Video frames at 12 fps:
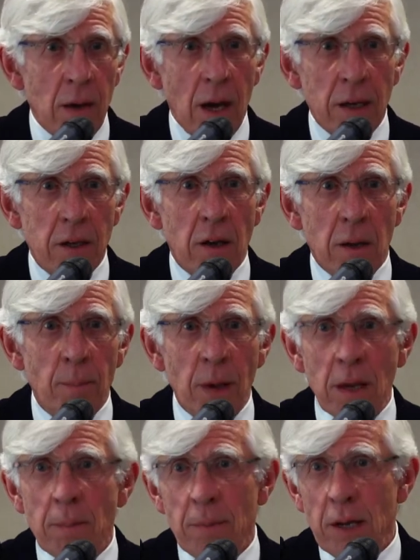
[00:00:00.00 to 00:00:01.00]
are going to
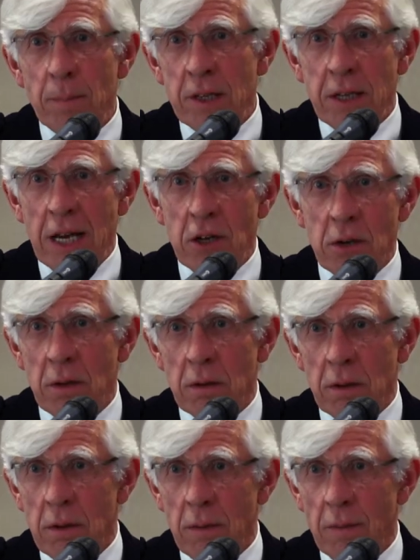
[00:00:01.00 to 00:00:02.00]
be
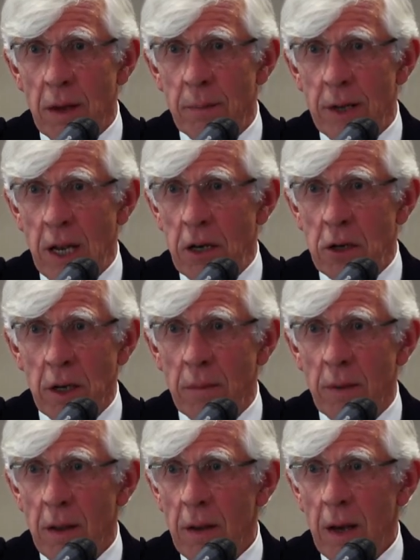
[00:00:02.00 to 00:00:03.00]
potentially
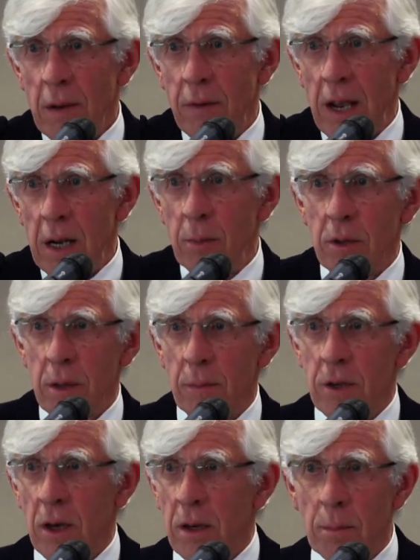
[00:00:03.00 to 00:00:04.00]
available to
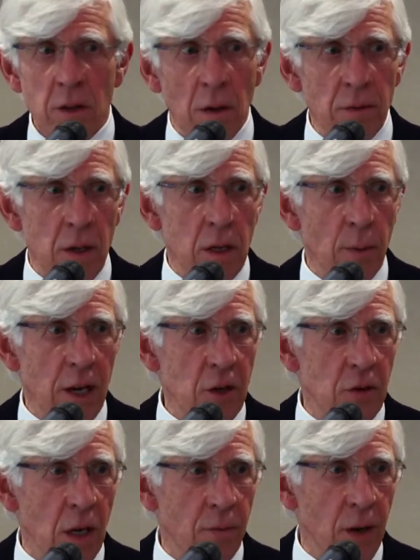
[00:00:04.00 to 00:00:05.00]
turn themselves into
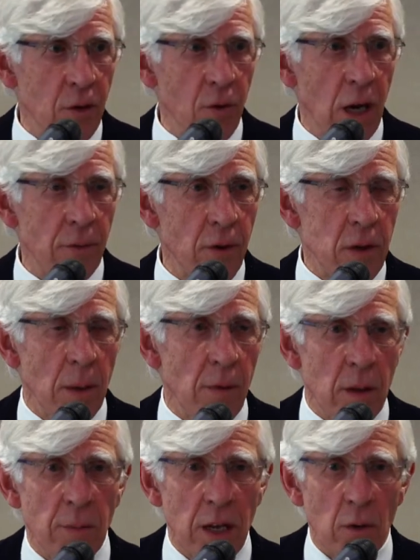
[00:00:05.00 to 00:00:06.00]
HDV drivers. Some of
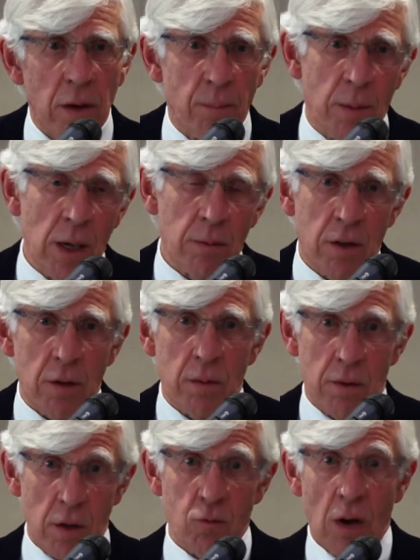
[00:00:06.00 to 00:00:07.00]
them may not even be able
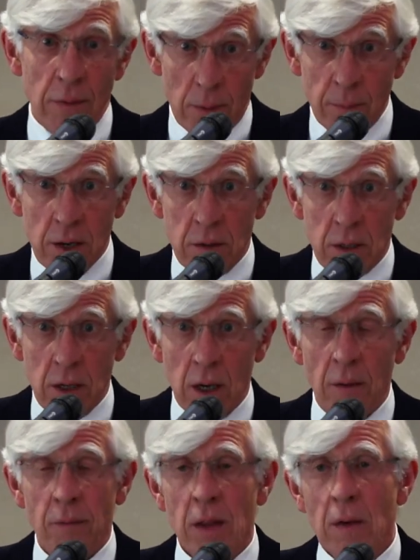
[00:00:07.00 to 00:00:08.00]
to drive a motor car
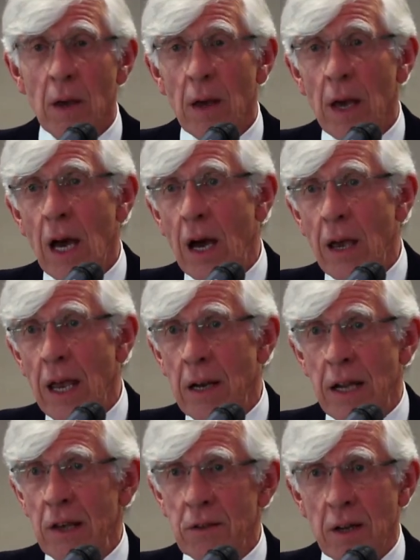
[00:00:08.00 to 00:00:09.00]
in
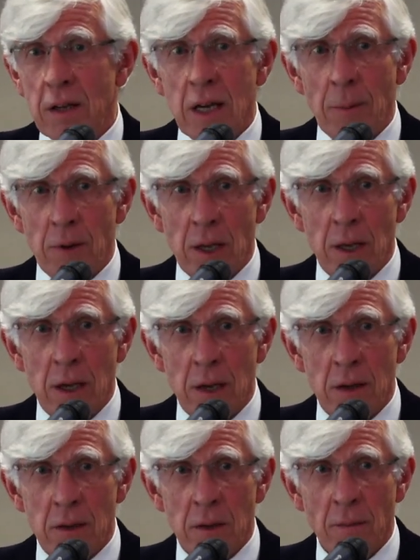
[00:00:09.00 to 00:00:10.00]
less than a couple of
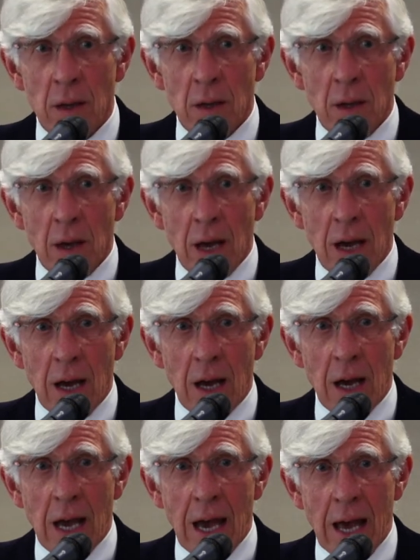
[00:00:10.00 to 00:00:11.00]
years.
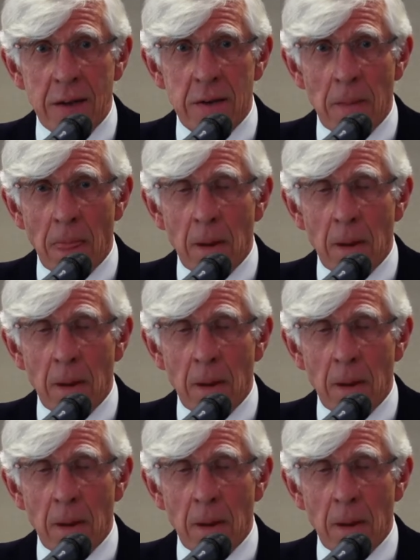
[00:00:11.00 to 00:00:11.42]
The